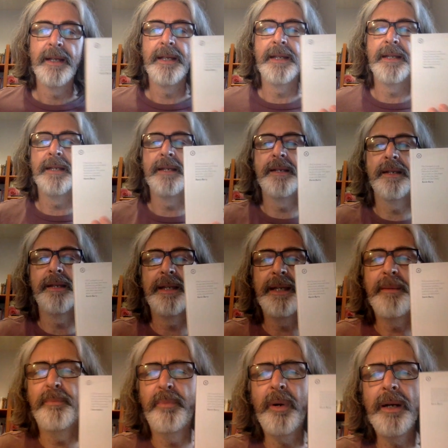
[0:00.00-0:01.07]
is
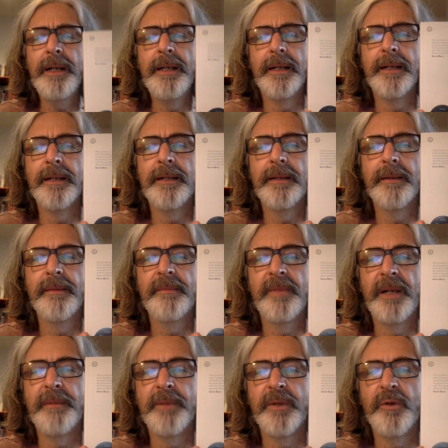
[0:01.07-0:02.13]
the brilliant
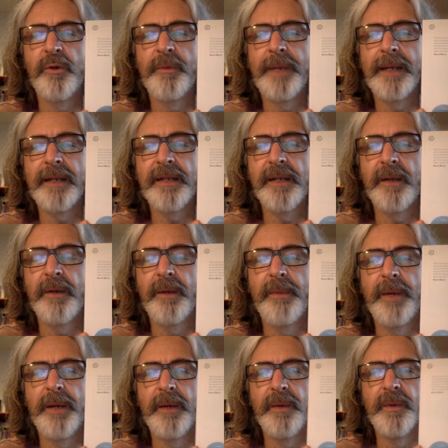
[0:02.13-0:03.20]
Mike McCormack's Solar
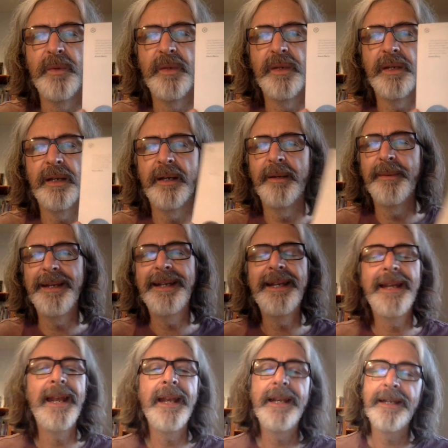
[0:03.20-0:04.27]
Bones. In
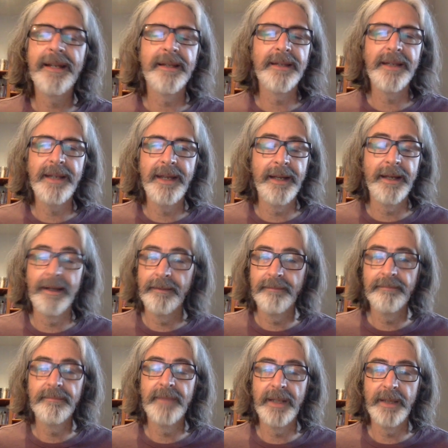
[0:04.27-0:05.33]
any other year,
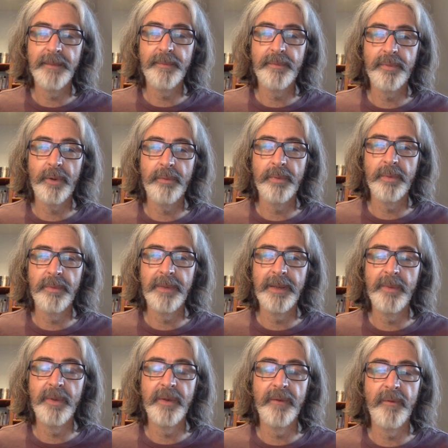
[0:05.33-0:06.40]
this probably
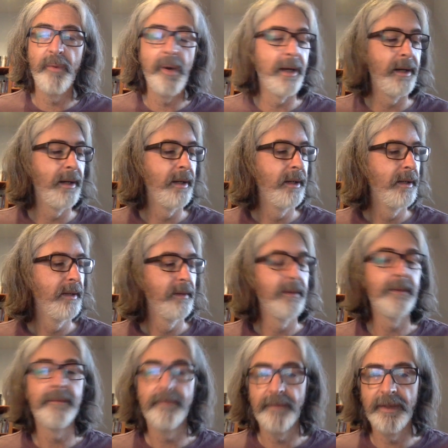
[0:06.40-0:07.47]
would have won,
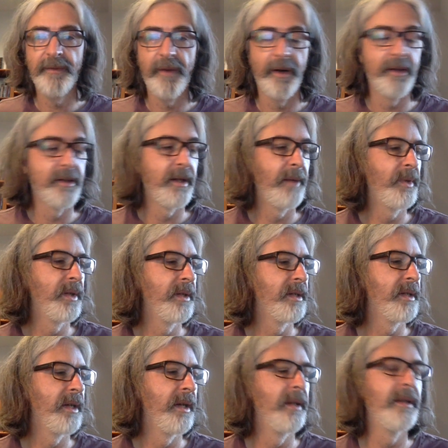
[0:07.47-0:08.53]
as far as I'm
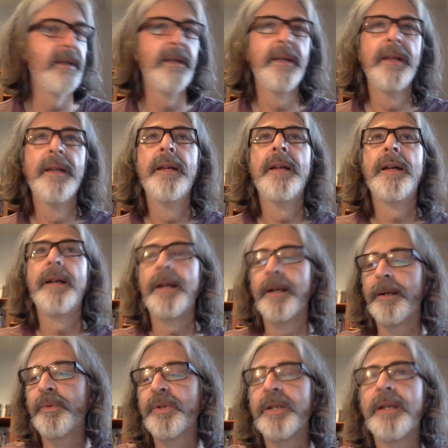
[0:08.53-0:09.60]
concerned.
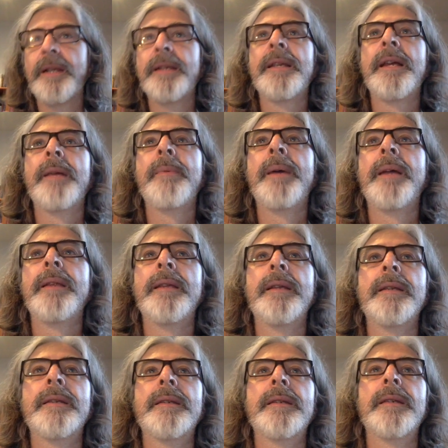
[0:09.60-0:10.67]
What did I say about
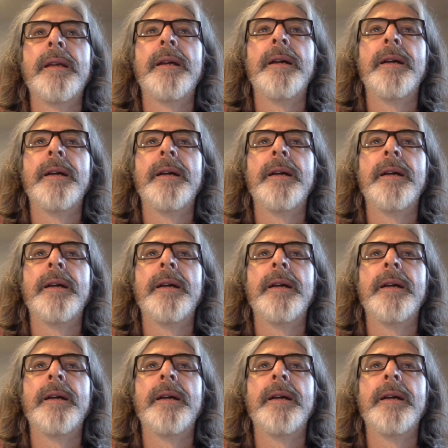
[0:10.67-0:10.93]
this?